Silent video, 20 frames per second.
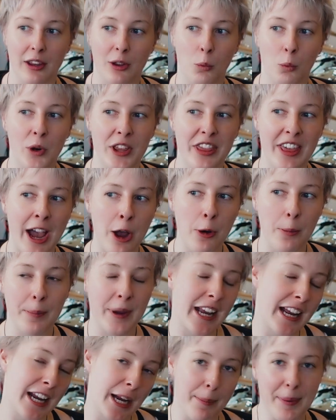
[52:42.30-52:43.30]
without
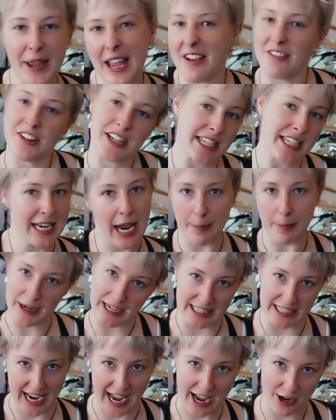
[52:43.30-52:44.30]
being a bit of a
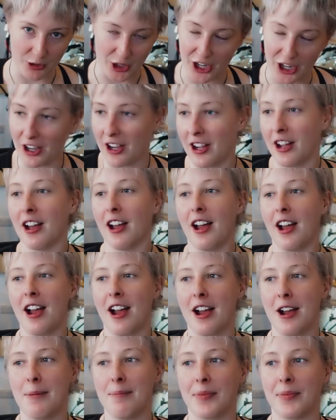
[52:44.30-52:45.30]
Debbie Downer,
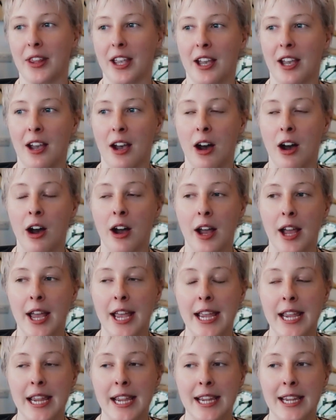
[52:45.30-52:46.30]
when
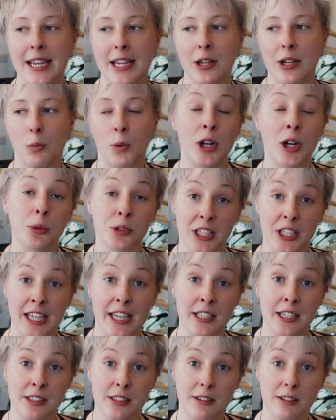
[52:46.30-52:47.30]
I was a
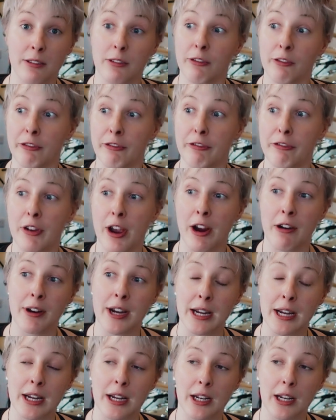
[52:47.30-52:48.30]
kid,
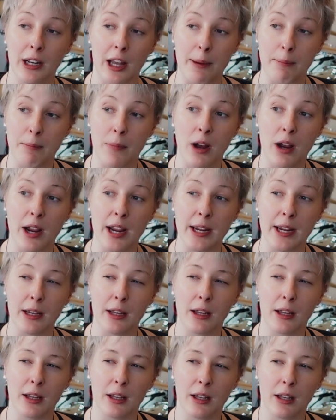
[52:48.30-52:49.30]

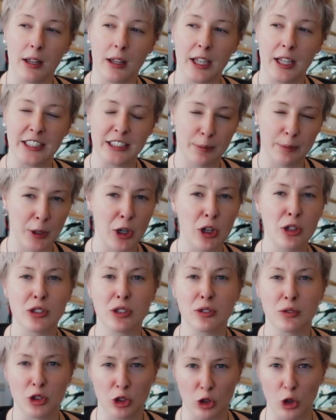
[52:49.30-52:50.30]
my
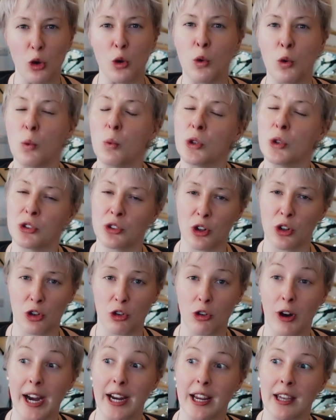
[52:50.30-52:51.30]
experience of school was not
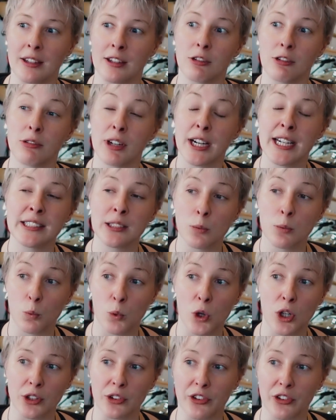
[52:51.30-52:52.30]
great, and the reason
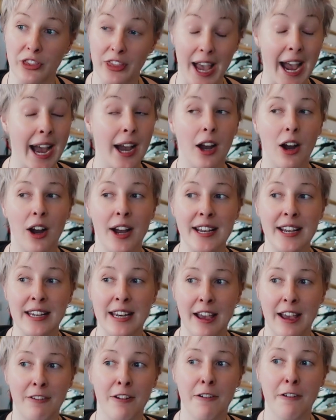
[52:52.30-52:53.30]
was that I
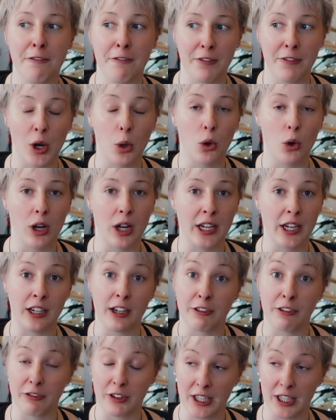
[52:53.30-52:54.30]
never felt like
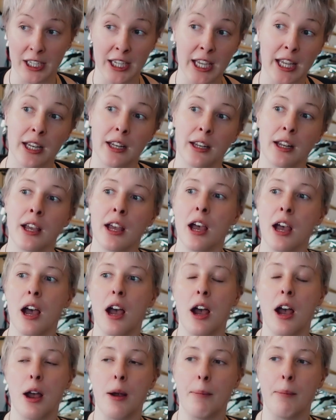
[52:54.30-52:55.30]
I fitted in.
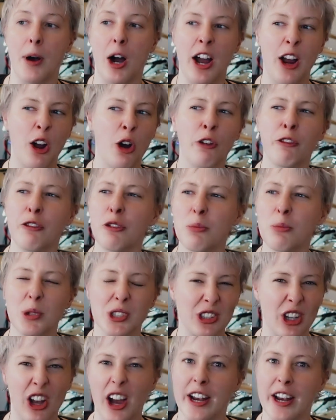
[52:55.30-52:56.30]
I often
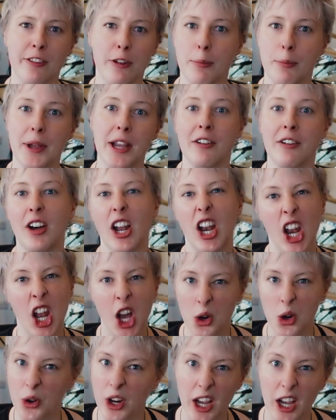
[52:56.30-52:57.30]
was kind of a bit of a
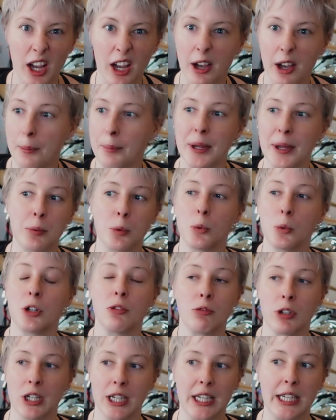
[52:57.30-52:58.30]
loner. People
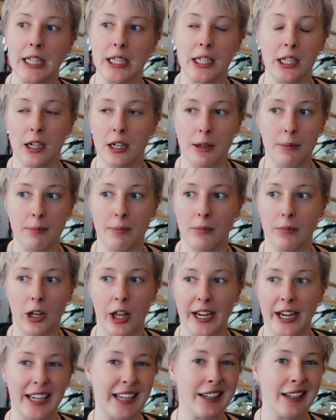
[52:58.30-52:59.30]
wouldn't really
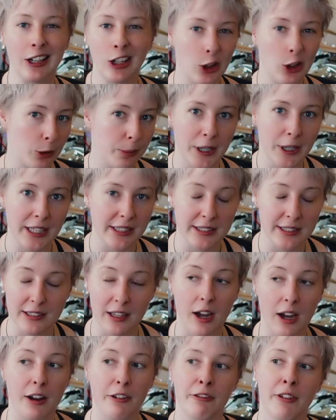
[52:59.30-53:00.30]
include me and
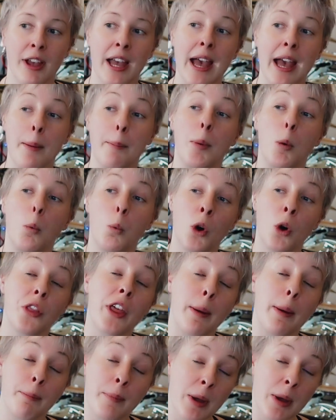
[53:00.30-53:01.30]
stuff, but what
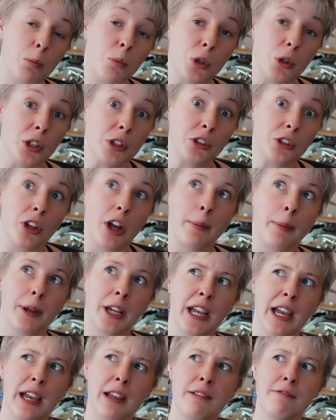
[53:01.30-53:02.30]
that meant was I
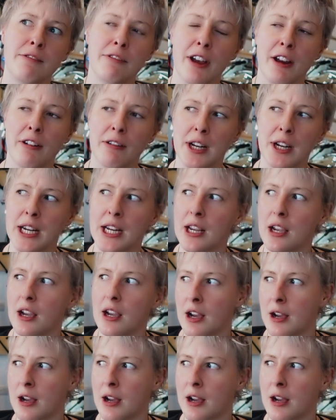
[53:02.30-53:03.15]
became very